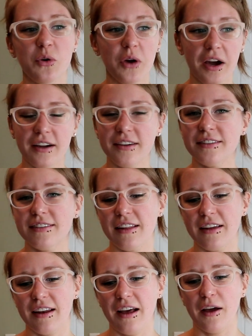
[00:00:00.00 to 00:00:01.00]
you guys
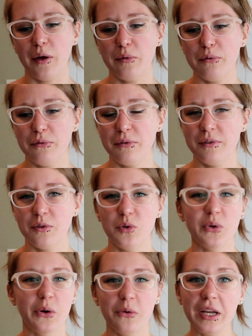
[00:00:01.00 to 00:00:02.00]
that I've
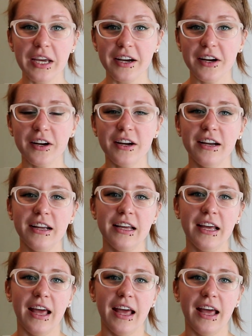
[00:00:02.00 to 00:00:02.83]
grown here,